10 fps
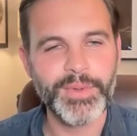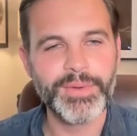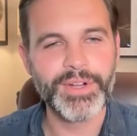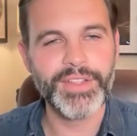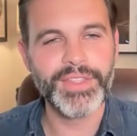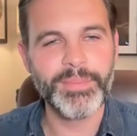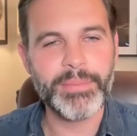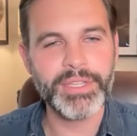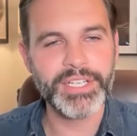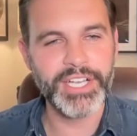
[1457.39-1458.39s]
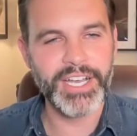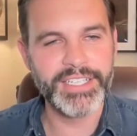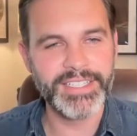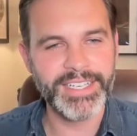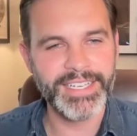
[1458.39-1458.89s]
We were on the public
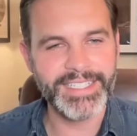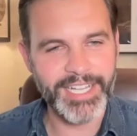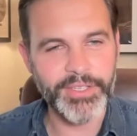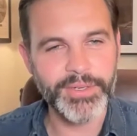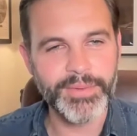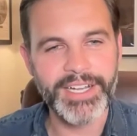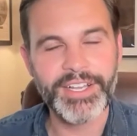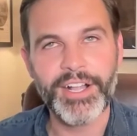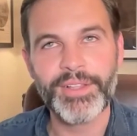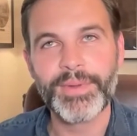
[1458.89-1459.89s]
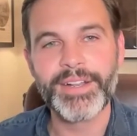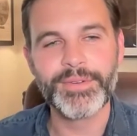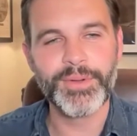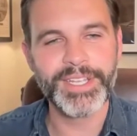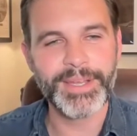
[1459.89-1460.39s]
gondola in Telluride,
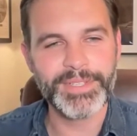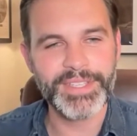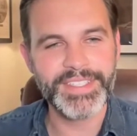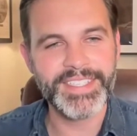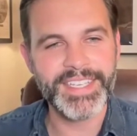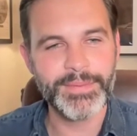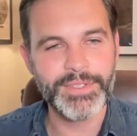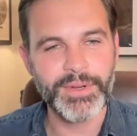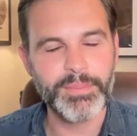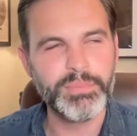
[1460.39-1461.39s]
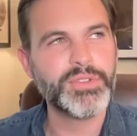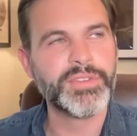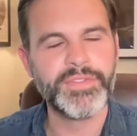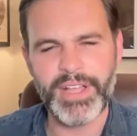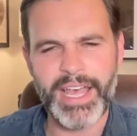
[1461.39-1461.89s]
Colorado, going up to the ski resort.
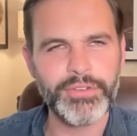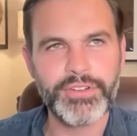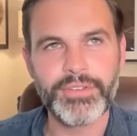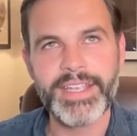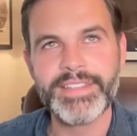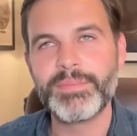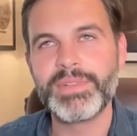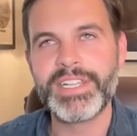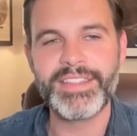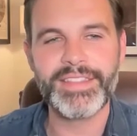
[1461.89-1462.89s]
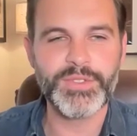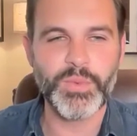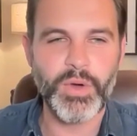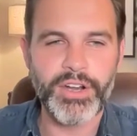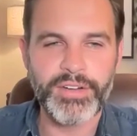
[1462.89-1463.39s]
Beautiful elk grazing beneath
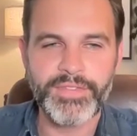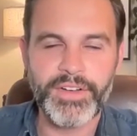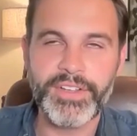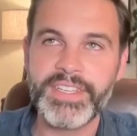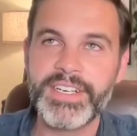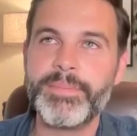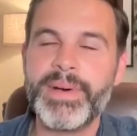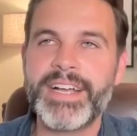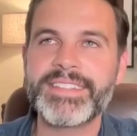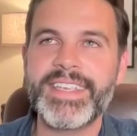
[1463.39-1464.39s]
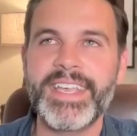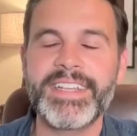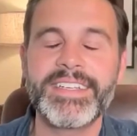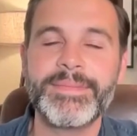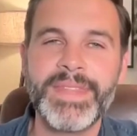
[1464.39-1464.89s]
us, waterfall at the end of the box canyon.